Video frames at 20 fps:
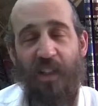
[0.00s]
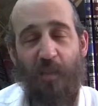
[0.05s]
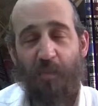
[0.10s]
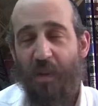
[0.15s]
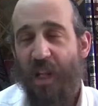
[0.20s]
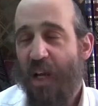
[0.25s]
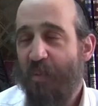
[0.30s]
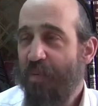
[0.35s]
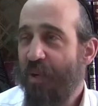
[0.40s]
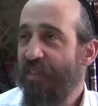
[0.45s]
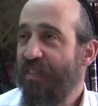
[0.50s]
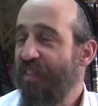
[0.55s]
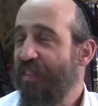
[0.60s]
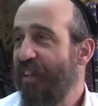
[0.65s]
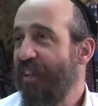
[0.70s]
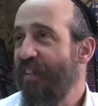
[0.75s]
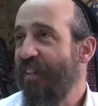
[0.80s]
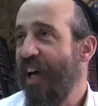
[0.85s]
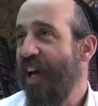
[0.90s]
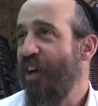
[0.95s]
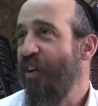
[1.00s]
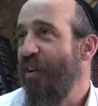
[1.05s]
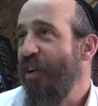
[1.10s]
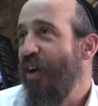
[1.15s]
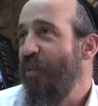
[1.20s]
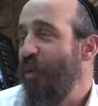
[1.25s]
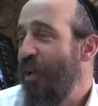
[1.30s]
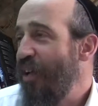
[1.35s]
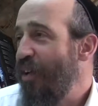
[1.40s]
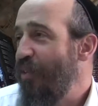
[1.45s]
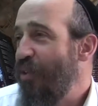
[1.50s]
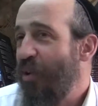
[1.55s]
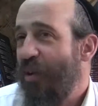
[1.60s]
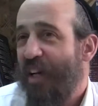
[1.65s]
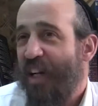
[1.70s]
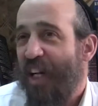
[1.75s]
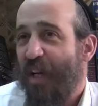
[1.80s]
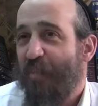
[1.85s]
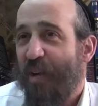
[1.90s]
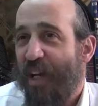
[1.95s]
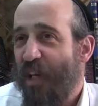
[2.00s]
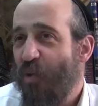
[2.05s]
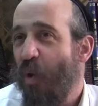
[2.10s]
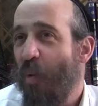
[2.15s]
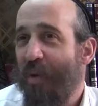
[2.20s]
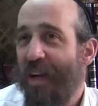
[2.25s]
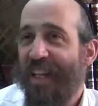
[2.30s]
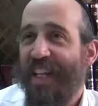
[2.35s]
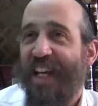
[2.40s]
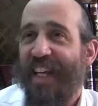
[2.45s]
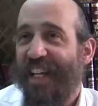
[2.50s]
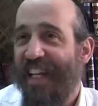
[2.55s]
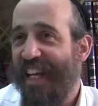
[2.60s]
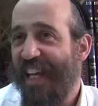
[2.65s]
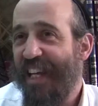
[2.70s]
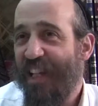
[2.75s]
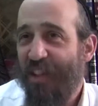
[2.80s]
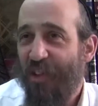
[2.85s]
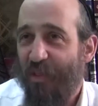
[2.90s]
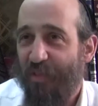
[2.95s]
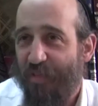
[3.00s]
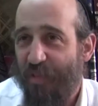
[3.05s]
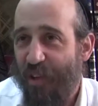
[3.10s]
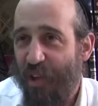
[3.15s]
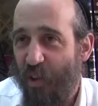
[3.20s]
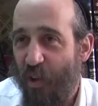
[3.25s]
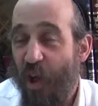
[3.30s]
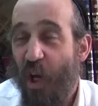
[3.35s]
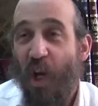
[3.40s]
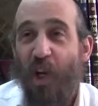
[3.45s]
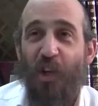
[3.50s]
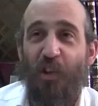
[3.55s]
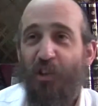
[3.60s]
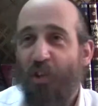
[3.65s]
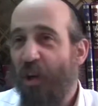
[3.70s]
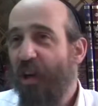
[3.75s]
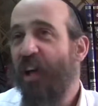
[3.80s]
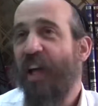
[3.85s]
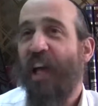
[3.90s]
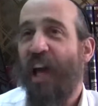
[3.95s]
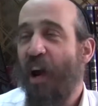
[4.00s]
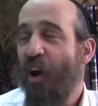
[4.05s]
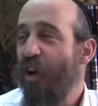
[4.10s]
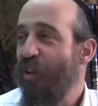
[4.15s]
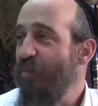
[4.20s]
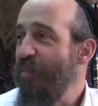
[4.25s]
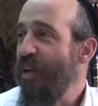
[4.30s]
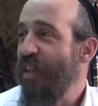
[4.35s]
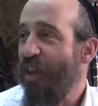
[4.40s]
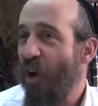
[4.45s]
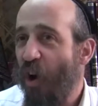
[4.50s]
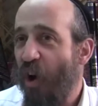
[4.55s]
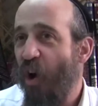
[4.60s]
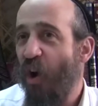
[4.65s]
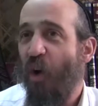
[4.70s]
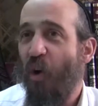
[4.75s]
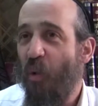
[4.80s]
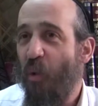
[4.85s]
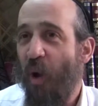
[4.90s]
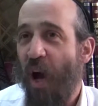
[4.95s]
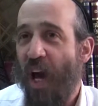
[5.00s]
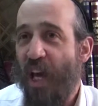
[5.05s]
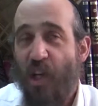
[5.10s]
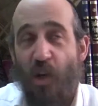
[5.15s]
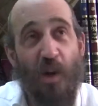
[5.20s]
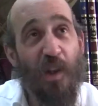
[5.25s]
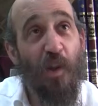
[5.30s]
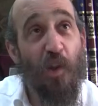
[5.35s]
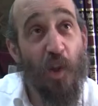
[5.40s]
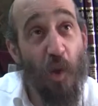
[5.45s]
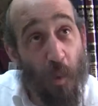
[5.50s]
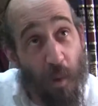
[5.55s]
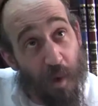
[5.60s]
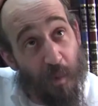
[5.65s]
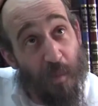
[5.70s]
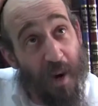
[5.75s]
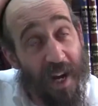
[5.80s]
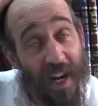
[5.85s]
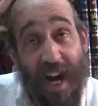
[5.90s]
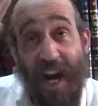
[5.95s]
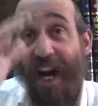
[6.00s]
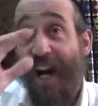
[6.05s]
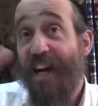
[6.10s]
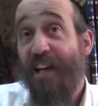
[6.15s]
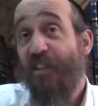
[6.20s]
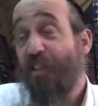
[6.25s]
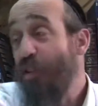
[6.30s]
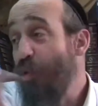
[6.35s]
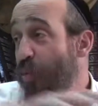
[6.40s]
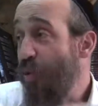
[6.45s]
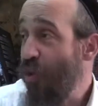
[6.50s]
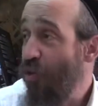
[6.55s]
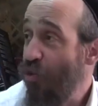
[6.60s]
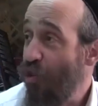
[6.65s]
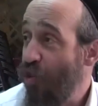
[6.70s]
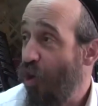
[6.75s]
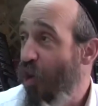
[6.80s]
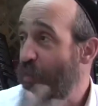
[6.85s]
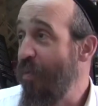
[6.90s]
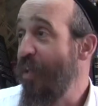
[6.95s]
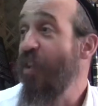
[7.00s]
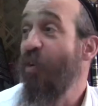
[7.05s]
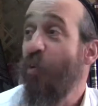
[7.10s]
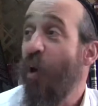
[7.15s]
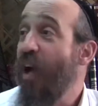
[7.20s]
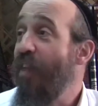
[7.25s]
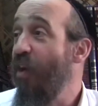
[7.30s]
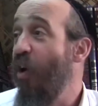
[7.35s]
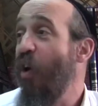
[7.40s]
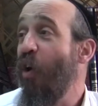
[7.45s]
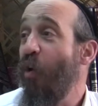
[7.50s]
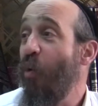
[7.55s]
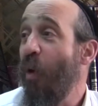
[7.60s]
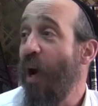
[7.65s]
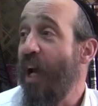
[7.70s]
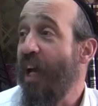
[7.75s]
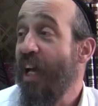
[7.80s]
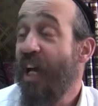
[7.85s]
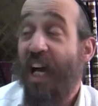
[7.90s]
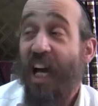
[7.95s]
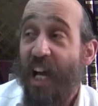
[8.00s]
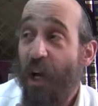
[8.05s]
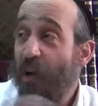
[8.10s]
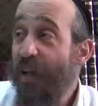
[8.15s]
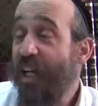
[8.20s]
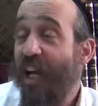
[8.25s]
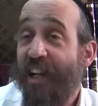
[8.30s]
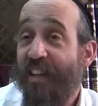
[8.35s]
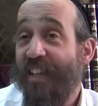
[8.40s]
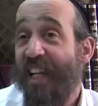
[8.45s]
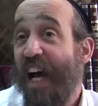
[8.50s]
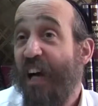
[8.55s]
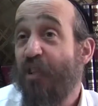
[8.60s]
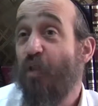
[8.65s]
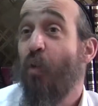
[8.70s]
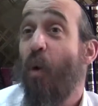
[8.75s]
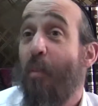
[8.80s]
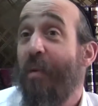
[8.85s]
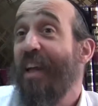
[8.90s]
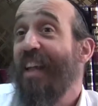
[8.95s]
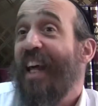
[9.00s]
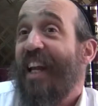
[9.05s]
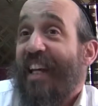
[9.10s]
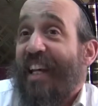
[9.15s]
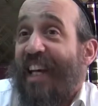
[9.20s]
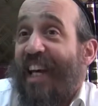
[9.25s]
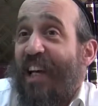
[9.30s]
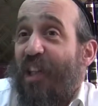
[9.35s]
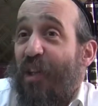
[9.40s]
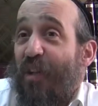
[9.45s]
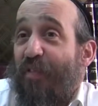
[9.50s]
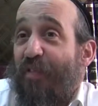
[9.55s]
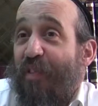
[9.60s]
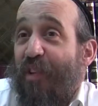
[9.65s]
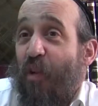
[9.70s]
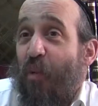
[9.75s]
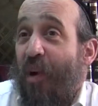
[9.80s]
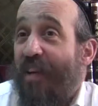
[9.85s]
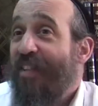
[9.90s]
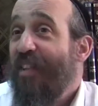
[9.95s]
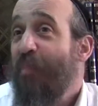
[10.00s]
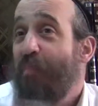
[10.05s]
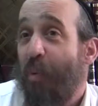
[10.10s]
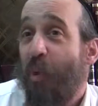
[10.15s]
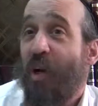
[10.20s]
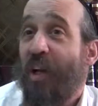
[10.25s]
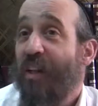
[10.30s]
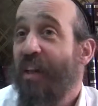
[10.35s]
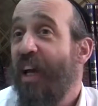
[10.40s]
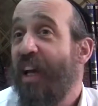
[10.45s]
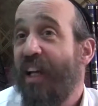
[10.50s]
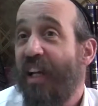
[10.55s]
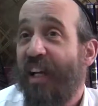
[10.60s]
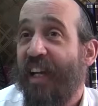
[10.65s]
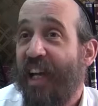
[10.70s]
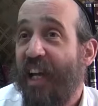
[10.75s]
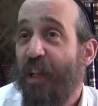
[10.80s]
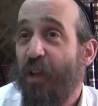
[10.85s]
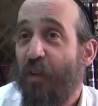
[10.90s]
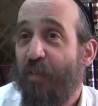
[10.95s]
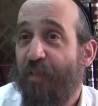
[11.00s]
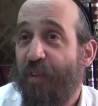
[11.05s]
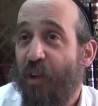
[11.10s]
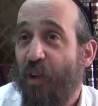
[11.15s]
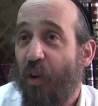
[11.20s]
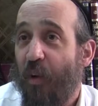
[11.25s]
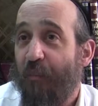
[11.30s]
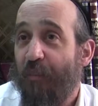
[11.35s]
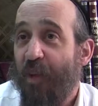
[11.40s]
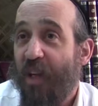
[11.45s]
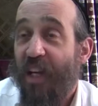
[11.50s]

The blind person says, I don't know, what are you talking about? You want me to light a candle for you? You took care of me the whole way. You were my eyes. You showed me the way the whole way. And when you get into the house, you want me to light a candle for you? What's the point of lighting a candle for you?